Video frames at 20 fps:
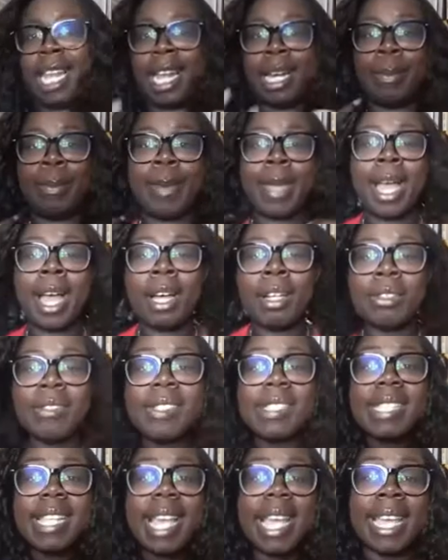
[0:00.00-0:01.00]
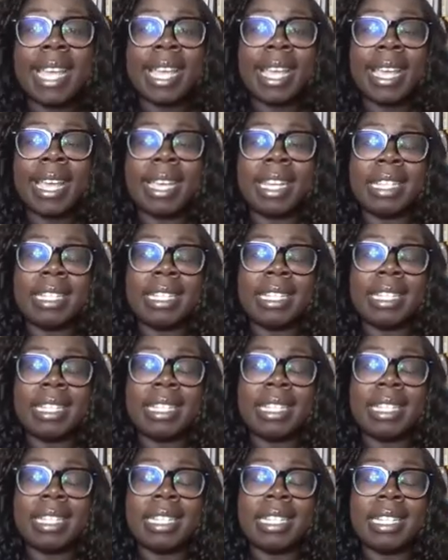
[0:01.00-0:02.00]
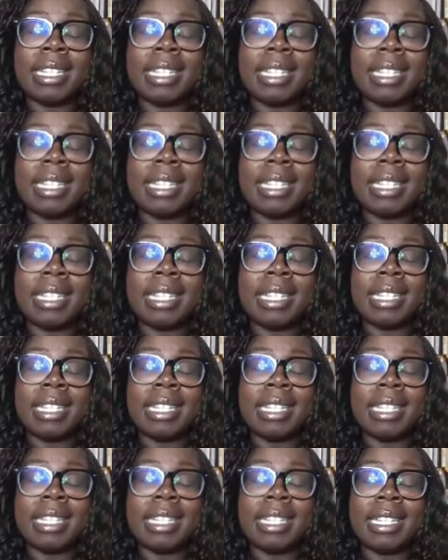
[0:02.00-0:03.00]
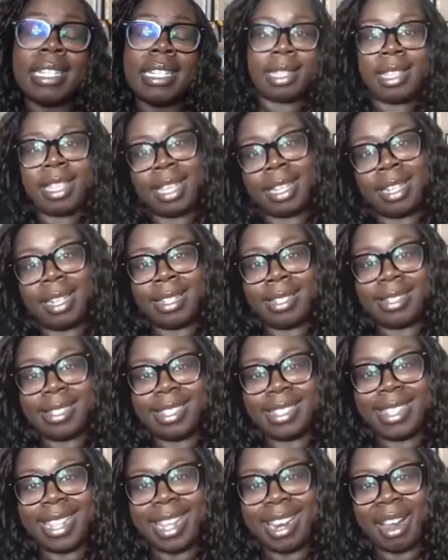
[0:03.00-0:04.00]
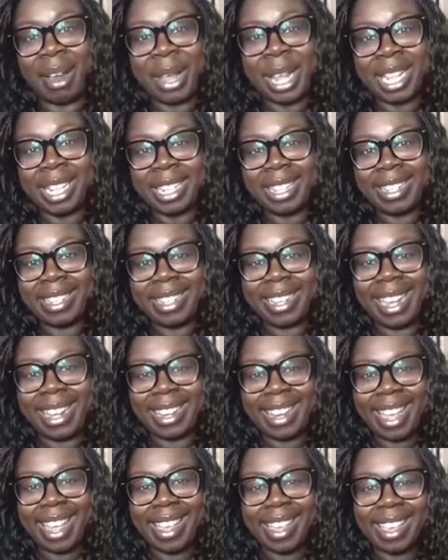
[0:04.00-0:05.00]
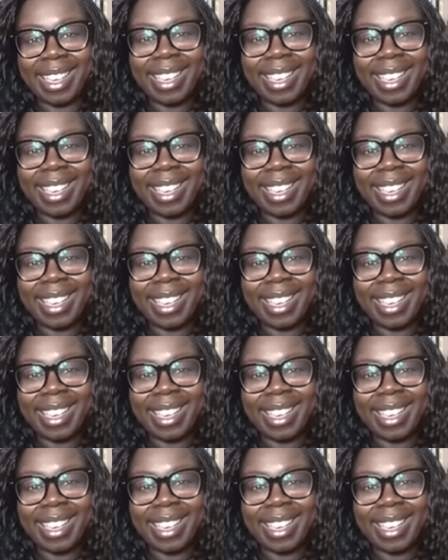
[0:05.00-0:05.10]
a lot of bounce, and it gives me the thickness that I like.